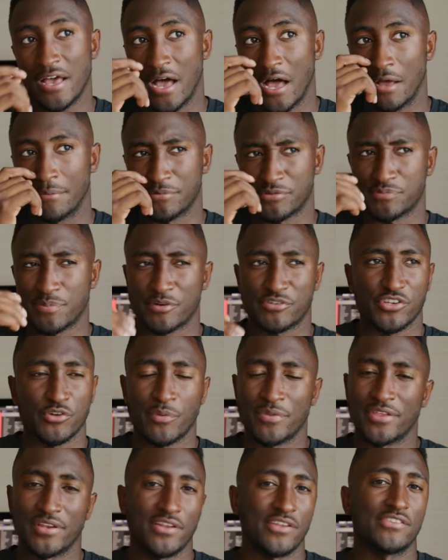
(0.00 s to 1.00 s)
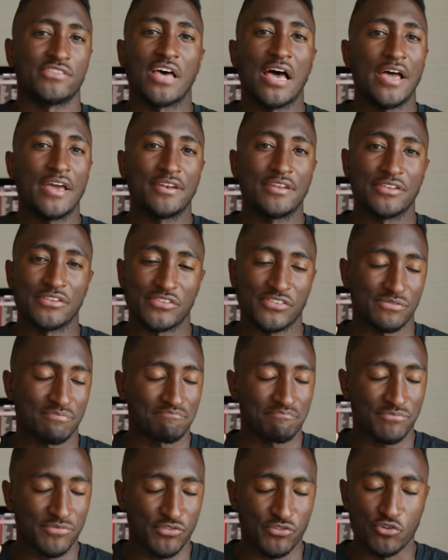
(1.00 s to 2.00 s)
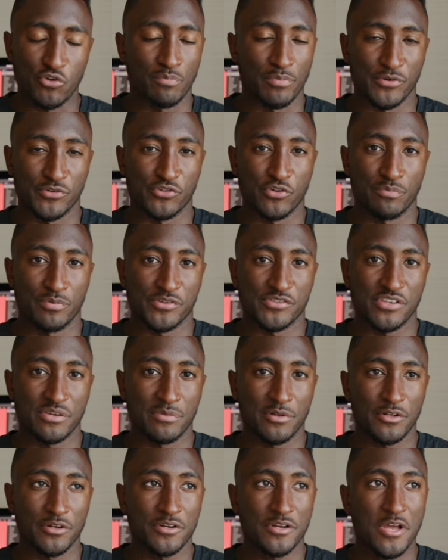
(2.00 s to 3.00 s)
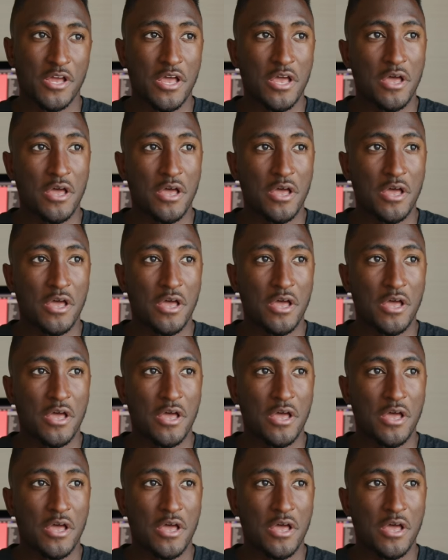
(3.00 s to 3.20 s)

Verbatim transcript: um, especially when the design is super, super similar.